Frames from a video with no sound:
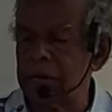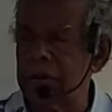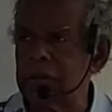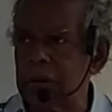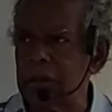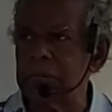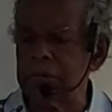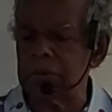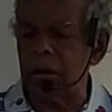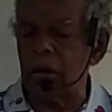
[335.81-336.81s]

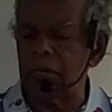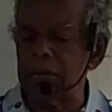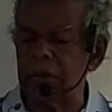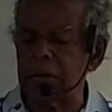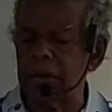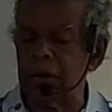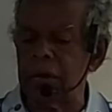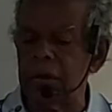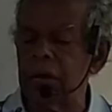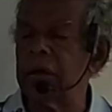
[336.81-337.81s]
Christmas around the
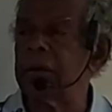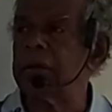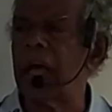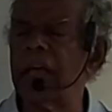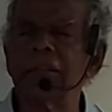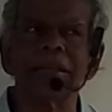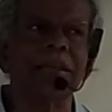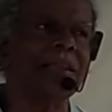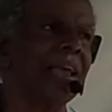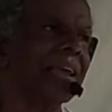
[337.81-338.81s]
year
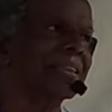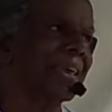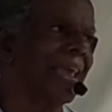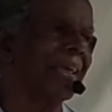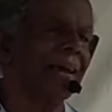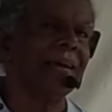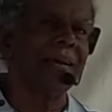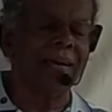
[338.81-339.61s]
1988,